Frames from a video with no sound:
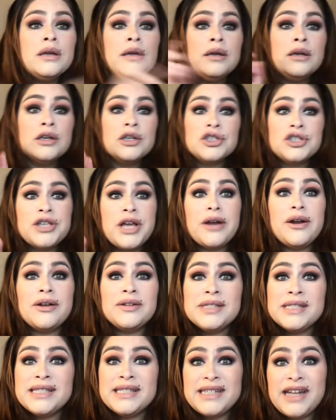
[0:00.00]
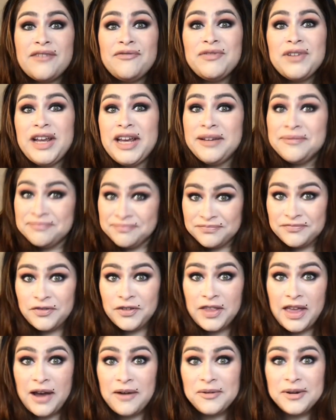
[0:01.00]
Shout out to Stephanie for
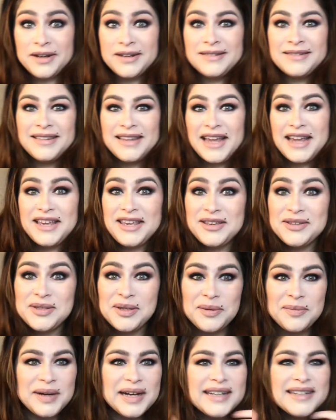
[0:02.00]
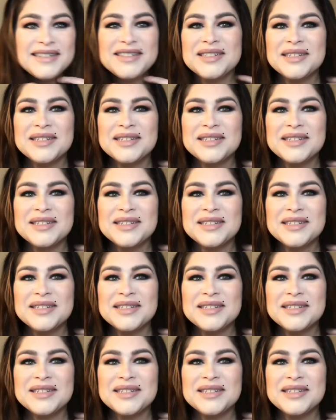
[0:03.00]
that one. Thank you so much.